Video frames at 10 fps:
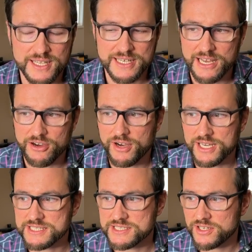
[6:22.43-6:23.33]
Now, I
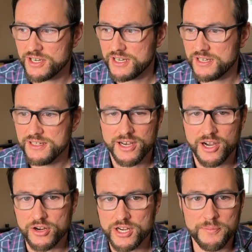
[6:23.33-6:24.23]
saw
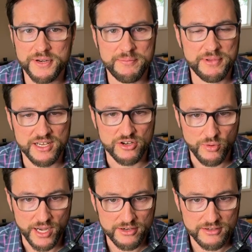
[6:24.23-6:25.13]
our company being
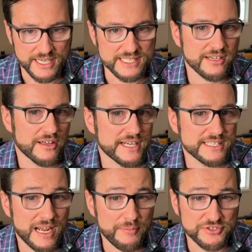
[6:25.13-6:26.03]
acquired. I saw that as
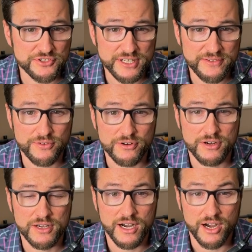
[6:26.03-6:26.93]
an opportunity
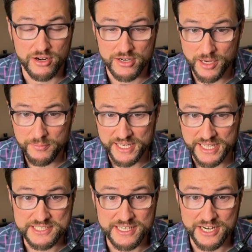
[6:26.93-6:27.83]
for our
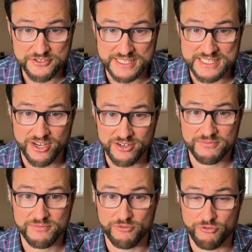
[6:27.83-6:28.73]
company to actually
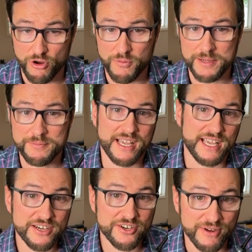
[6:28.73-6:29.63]
start growing by
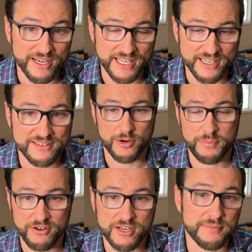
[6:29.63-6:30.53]
integrating our
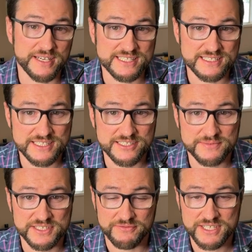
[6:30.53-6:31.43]
parent company's
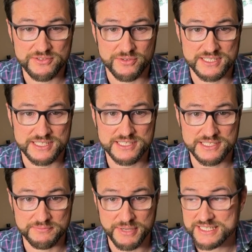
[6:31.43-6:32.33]
systems and resources
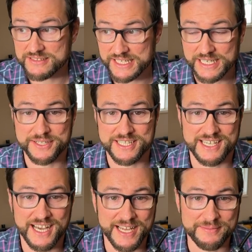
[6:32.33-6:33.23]
to basically get with the
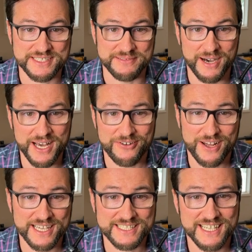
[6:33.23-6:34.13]
times and
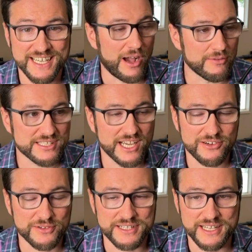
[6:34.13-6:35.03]
modernize. I was
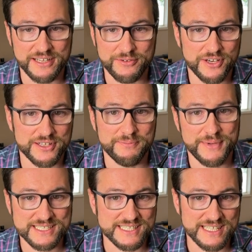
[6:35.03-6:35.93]
tired of dealing with all the
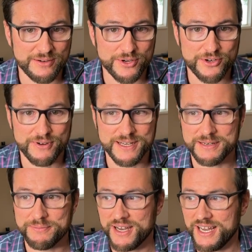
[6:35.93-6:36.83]
messes that were
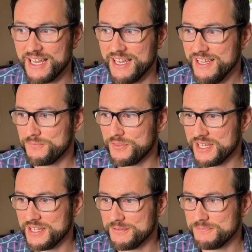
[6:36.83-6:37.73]
created by
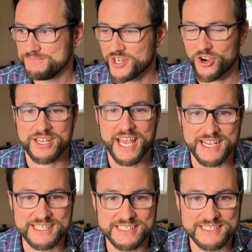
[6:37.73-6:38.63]
the
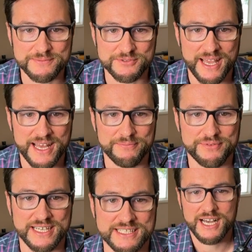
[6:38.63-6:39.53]
archaic systems we had in
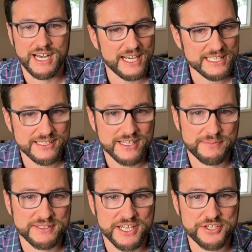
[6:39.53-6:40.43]
place. I saw the
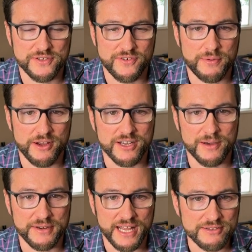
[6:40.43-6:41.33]
potential of our parent
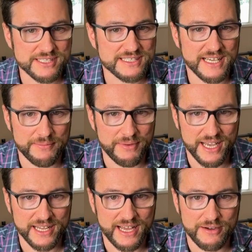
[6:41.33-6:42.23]
company. I was excited by
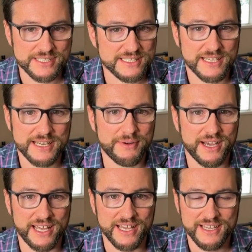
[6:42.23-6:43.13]
it. I was excited
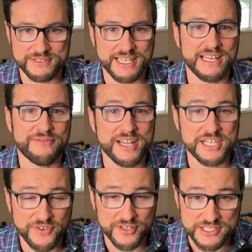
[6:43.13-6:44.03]
by taking advantage
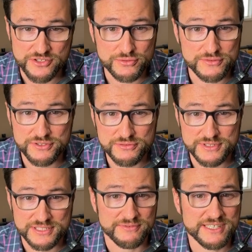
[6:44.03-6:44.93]
of all these cool
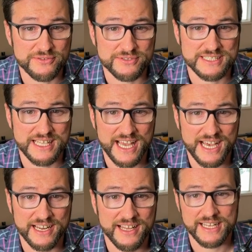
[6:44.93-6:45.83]
tools and resources they
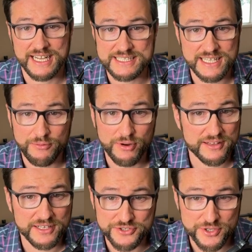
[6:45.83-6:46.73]
had. Like I said, I
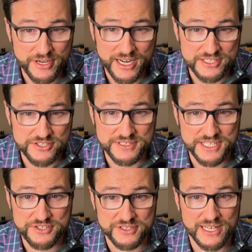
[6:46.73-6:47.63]
wanted to contribute at a
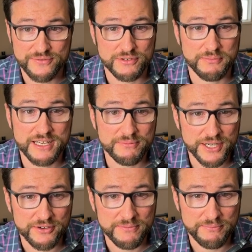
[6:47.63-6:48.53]
strategic level and make a
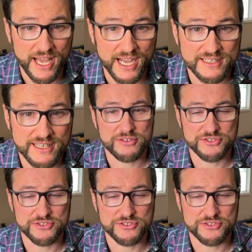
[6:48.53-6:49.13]
bigger impact.